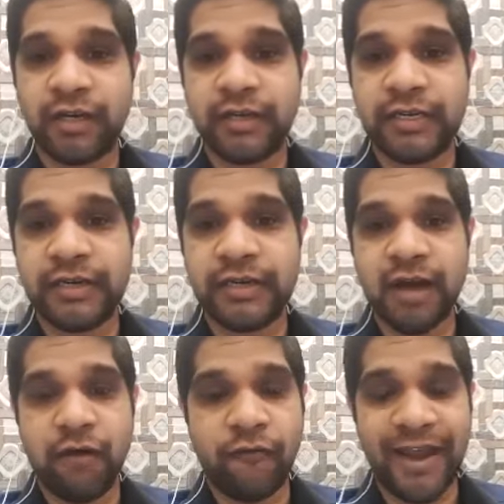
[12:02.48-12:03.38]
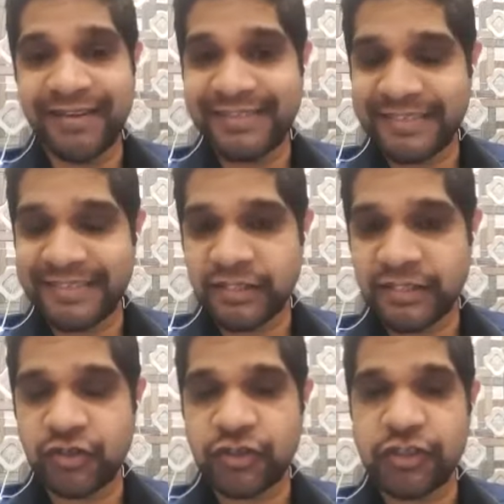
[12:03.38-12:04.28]
in various
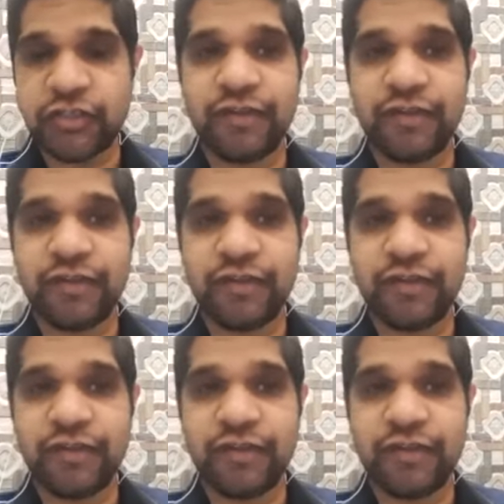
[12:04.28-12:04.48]
industries,